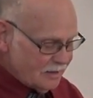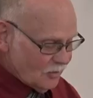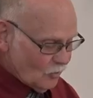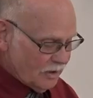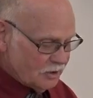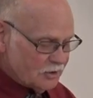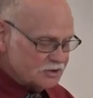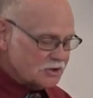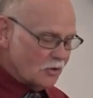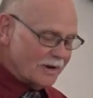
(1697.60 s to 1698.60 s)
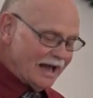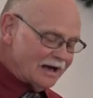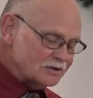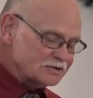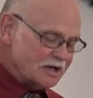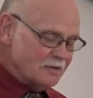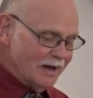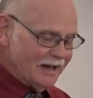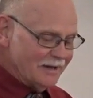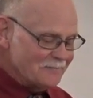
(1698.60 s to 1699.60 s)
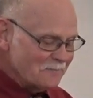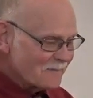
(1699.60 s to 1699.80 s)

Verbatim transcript: went into his own house. Amen.